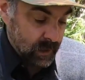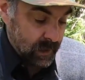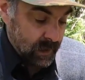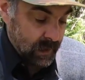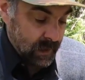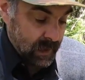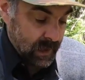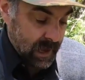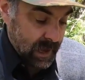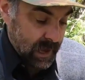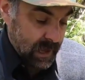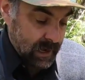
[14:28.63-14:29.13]

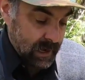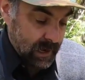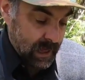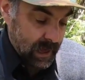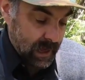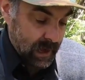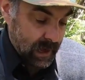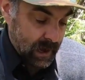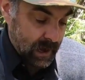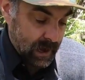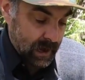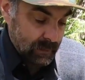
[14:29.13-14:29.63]
and
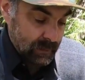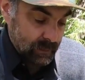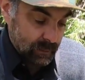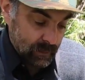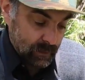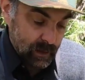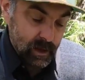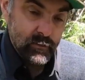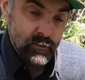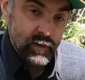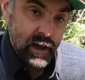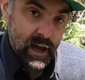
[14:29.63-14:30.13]
I
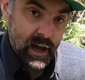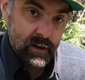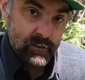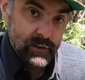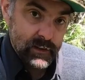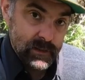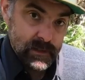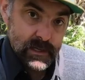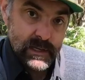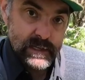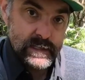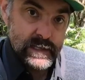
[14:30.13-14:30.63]
love having
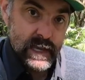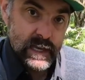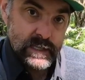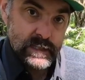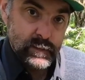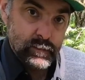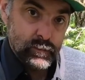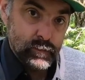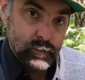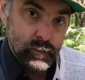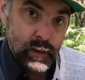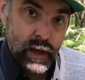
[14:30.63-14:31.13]
this as a
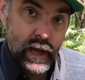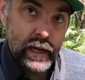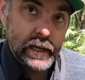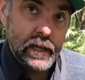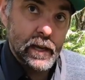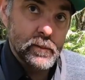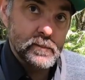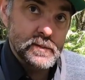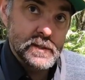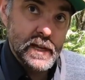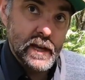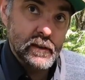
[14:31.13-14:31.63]
backup
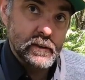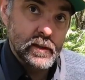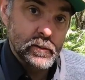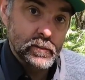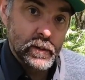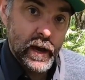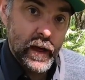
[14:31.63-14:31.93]
safety plan.